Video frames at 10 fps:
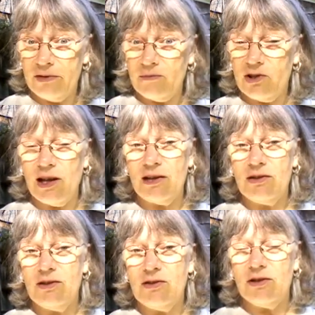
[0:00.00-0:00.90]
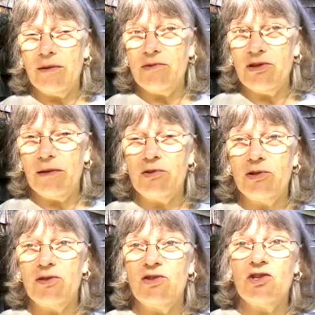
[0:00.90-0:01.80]
some
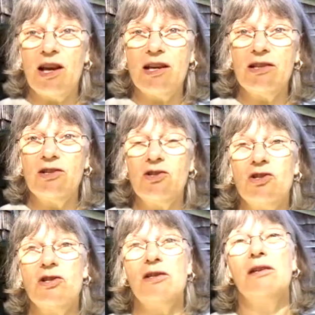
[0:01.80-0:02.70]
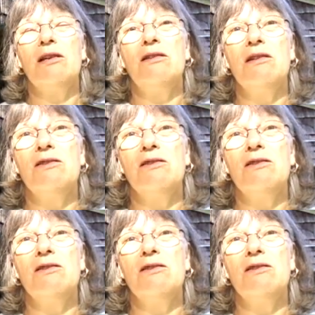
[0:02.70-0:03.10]
assumptions challenged in